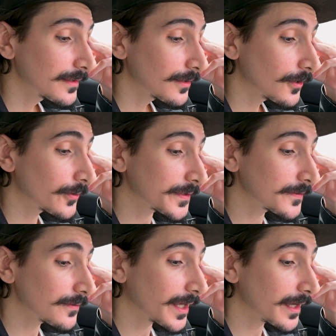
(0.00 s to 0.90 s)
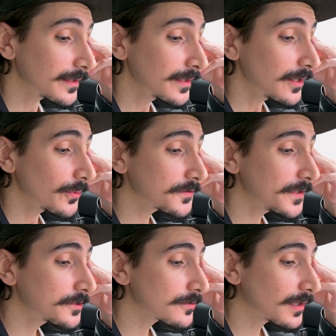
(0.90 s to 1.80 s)
owing to that, which
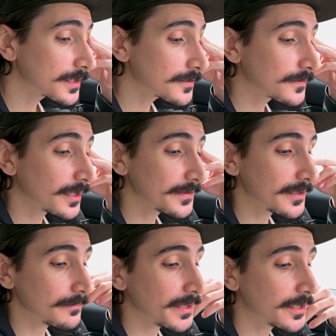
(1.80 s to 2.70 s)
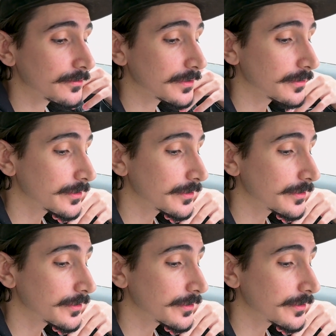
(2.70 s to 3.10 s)
features lots of content in Mandarin.